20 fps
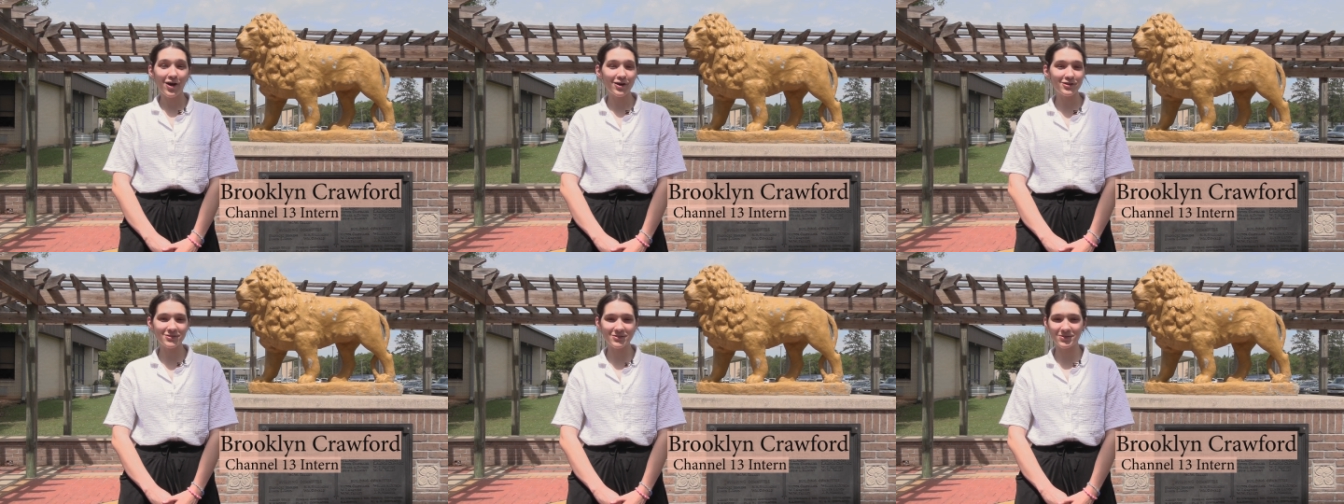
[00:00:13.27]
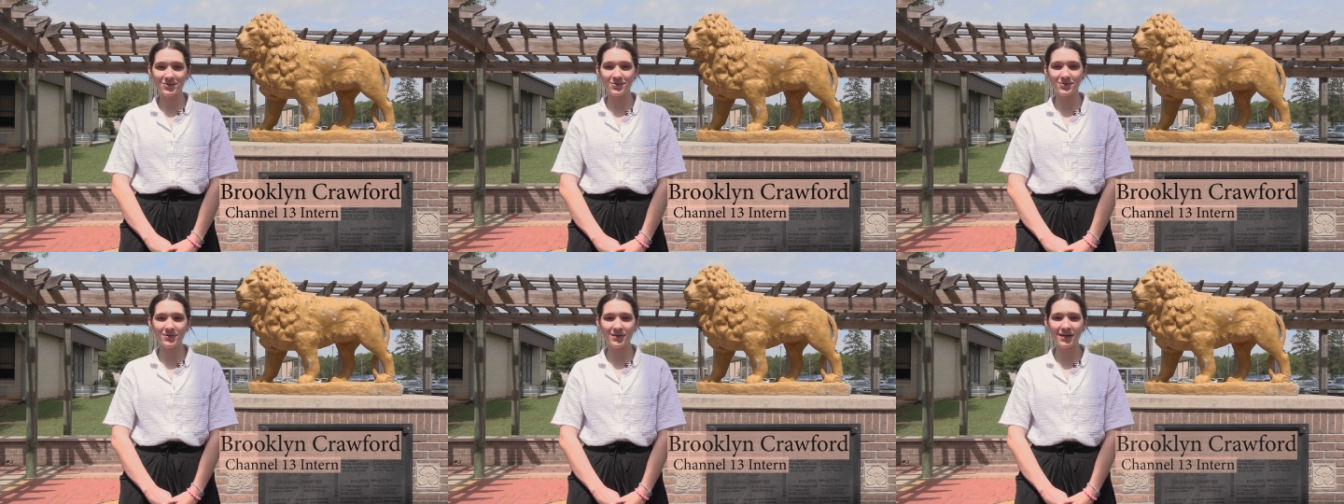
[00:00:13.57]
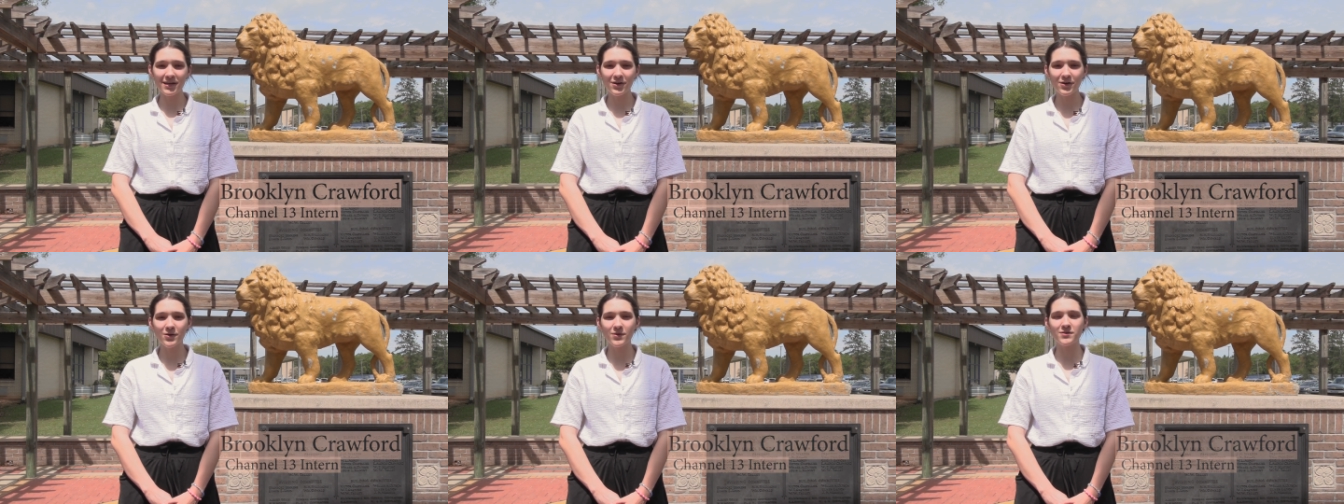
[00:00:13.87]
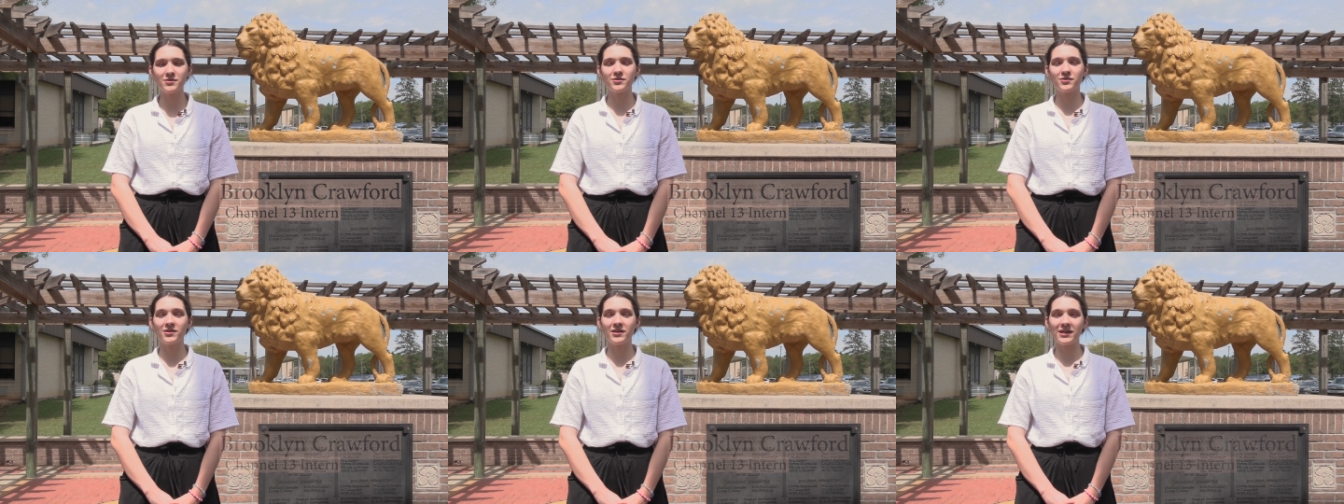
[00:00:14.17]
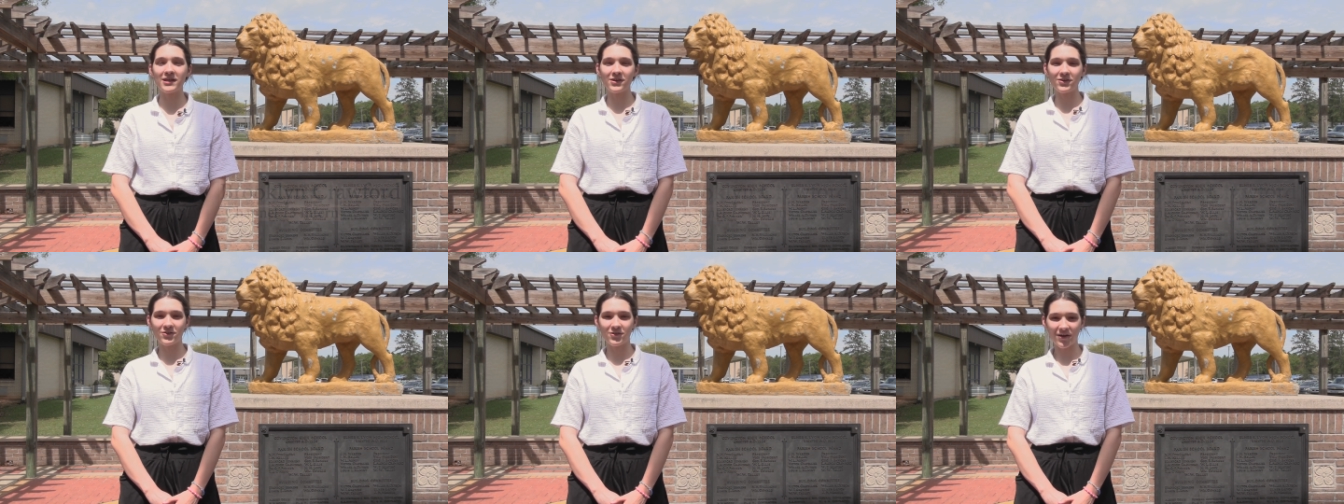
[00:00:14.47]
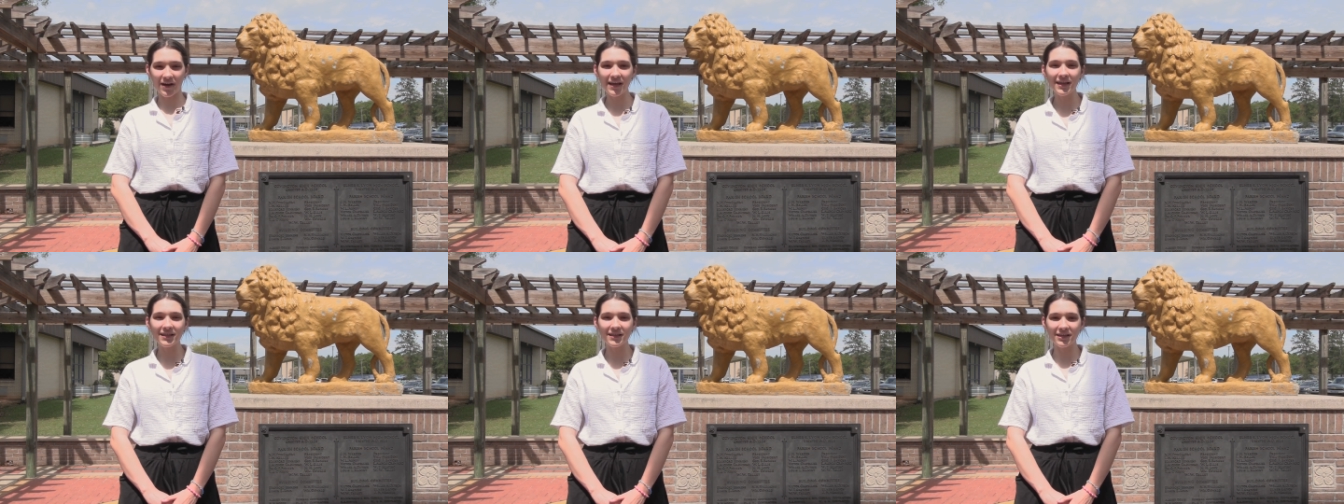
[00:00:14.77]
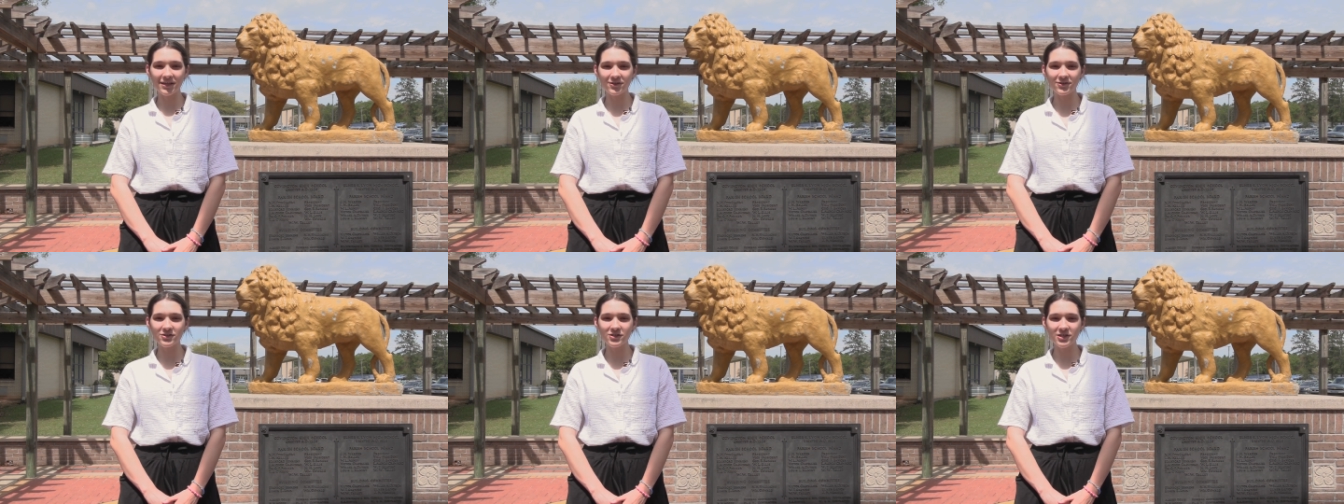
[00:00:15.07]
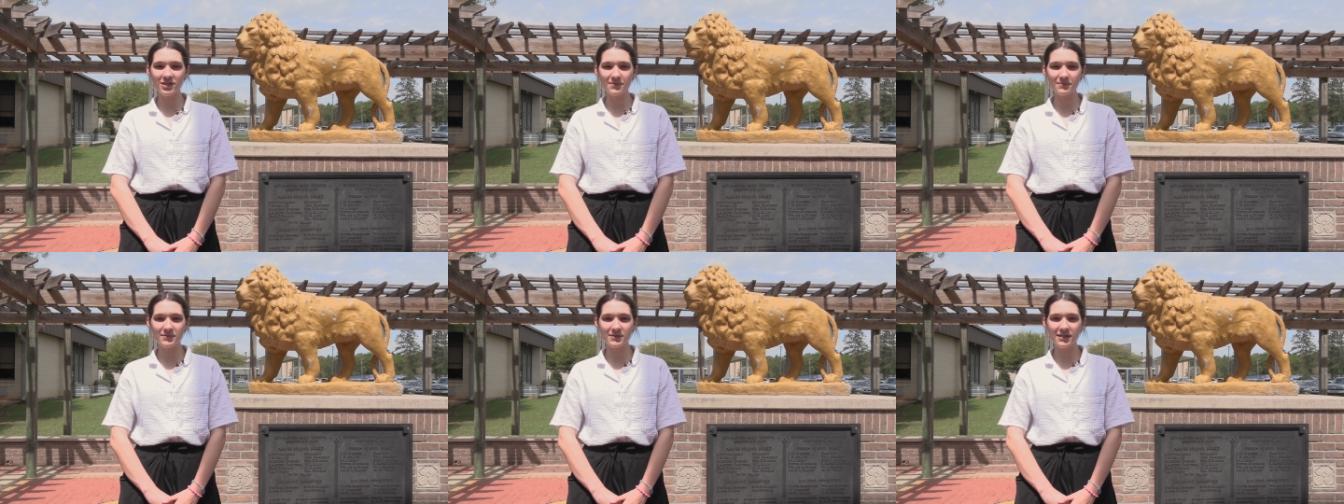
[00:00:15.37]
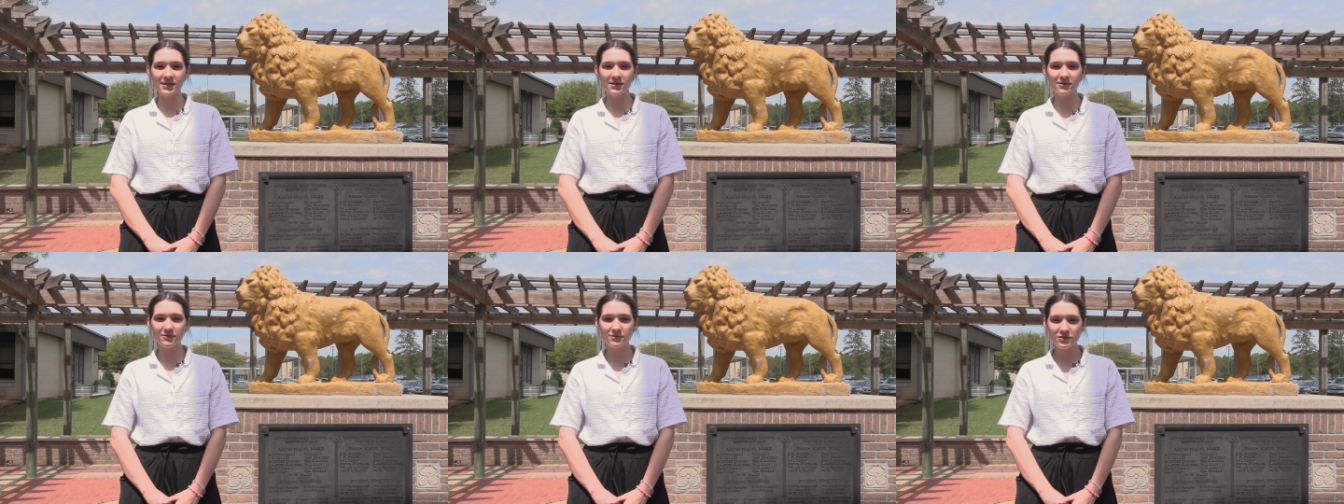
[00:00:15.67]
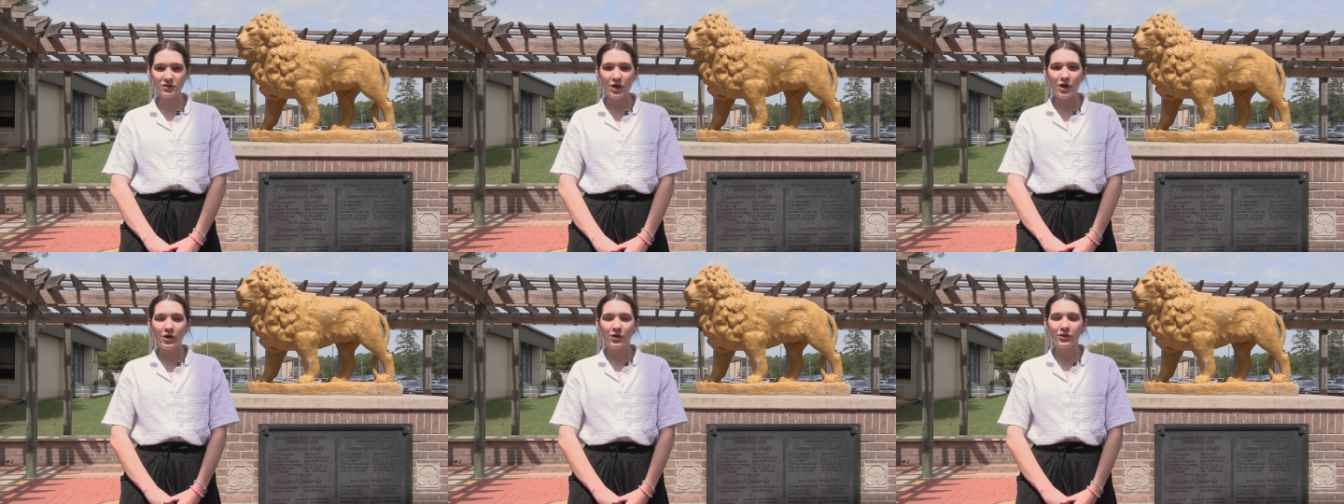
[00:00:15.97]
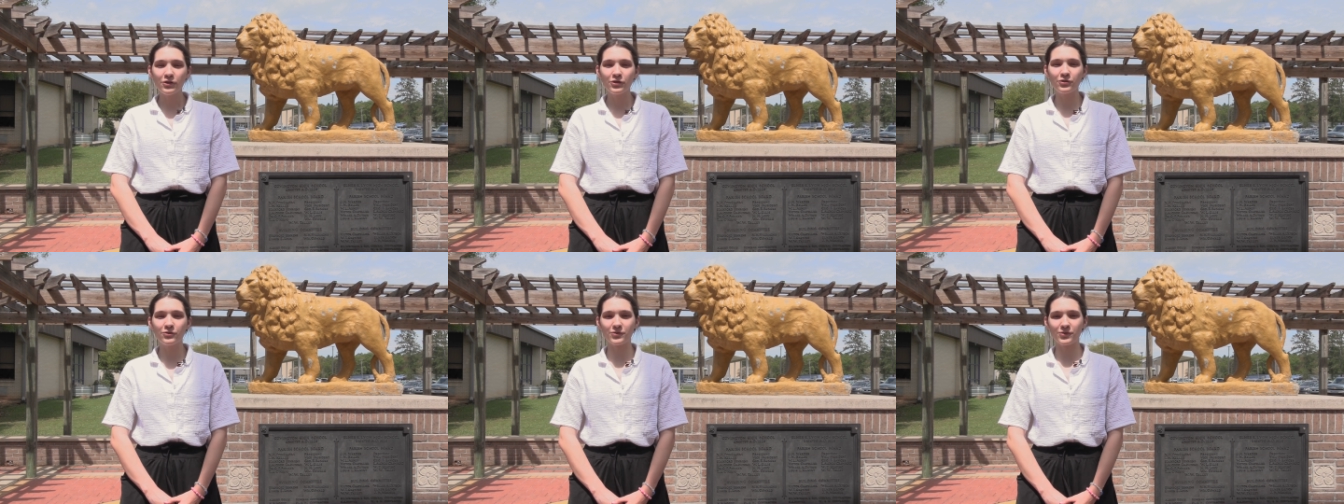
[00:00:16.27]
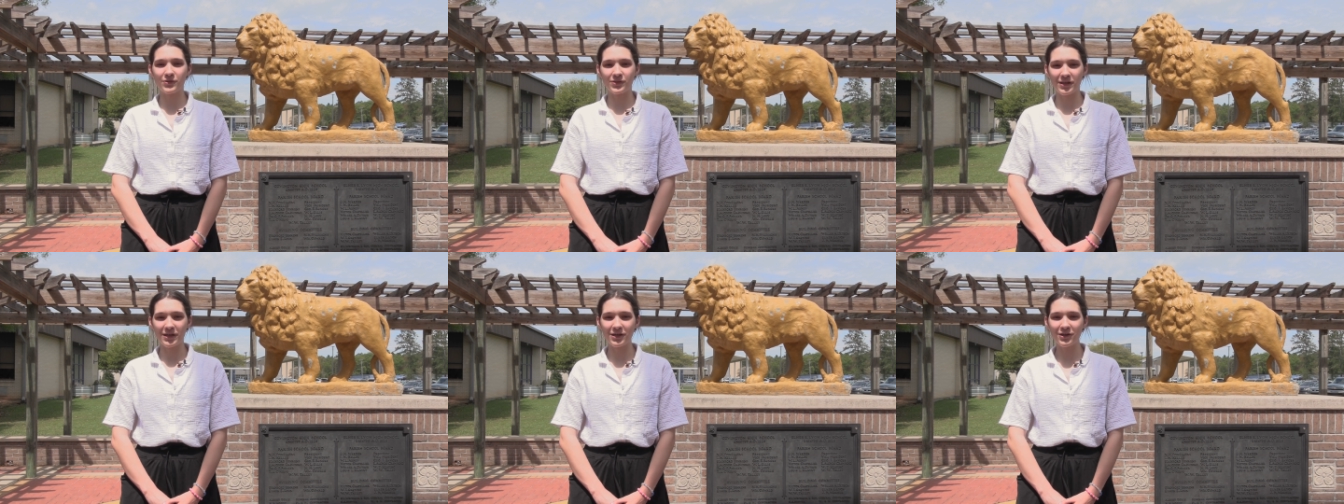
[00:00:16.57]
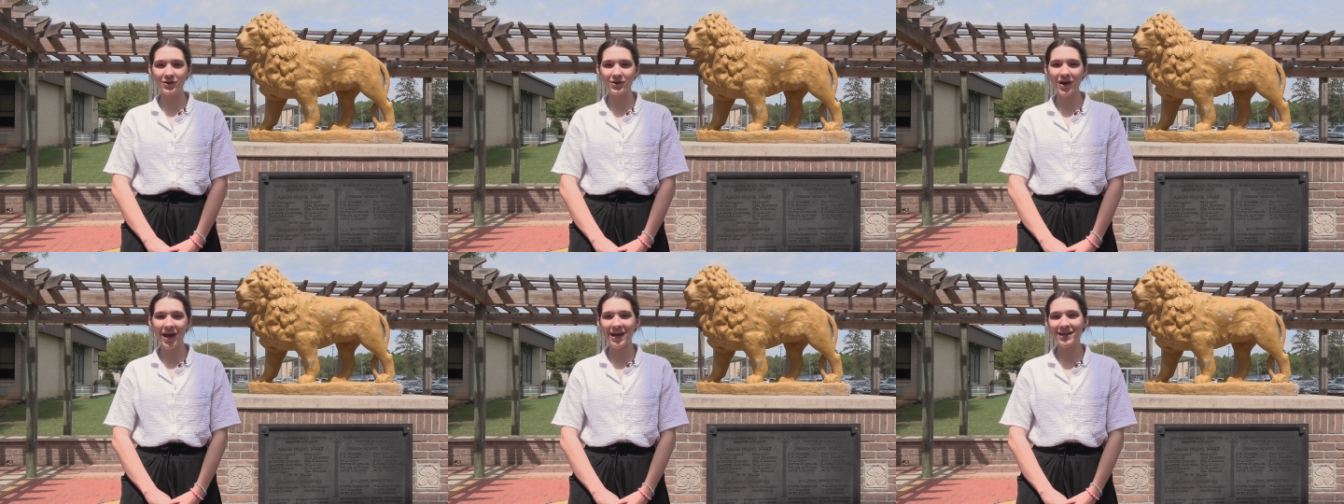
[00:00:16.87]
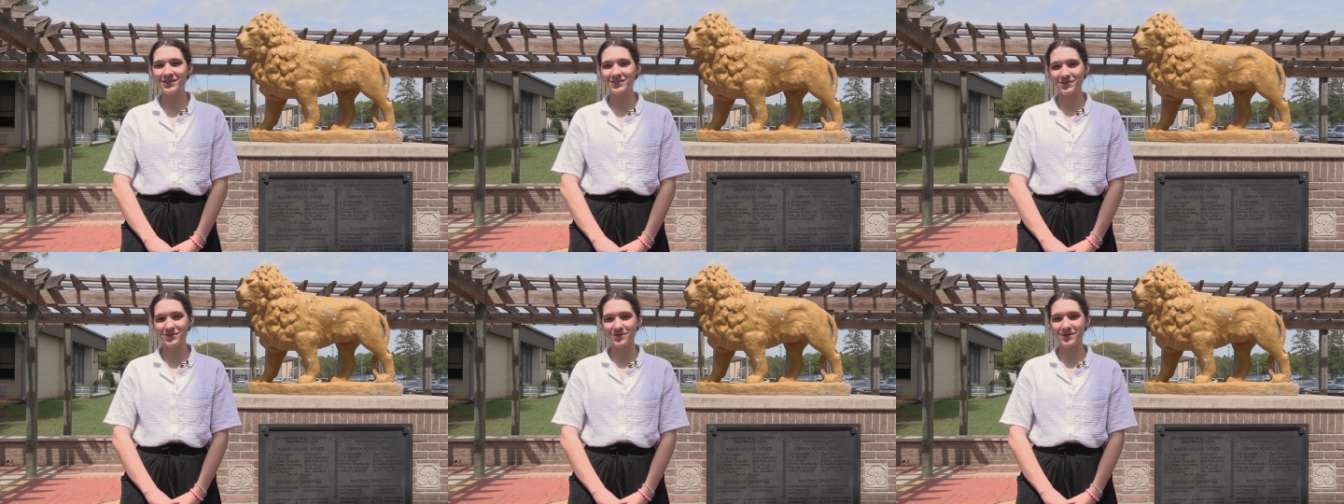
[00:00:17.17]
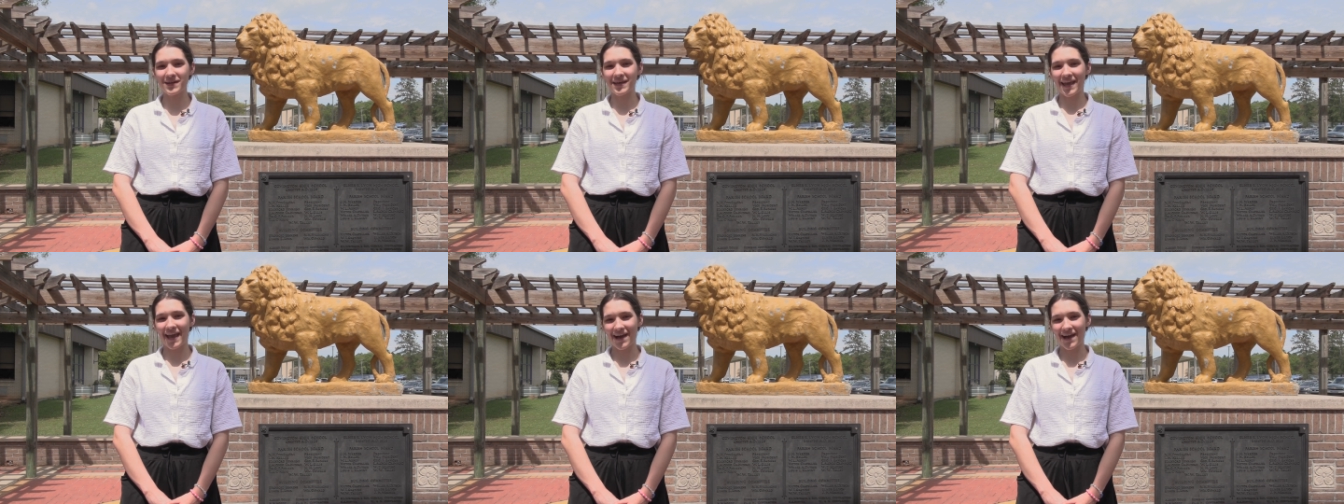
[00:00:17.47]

a student who's learning great leadership skills through theater and student